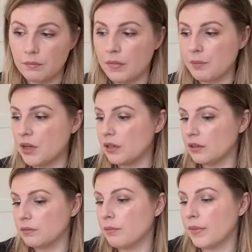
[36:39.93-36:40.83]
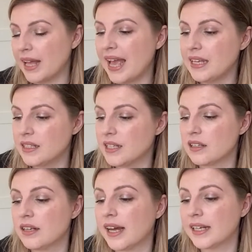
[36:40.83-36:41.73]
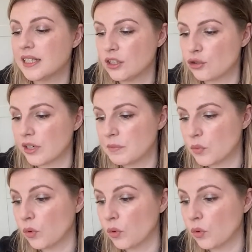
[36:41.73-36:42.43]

I'm gonna, my 80s and 90s dreams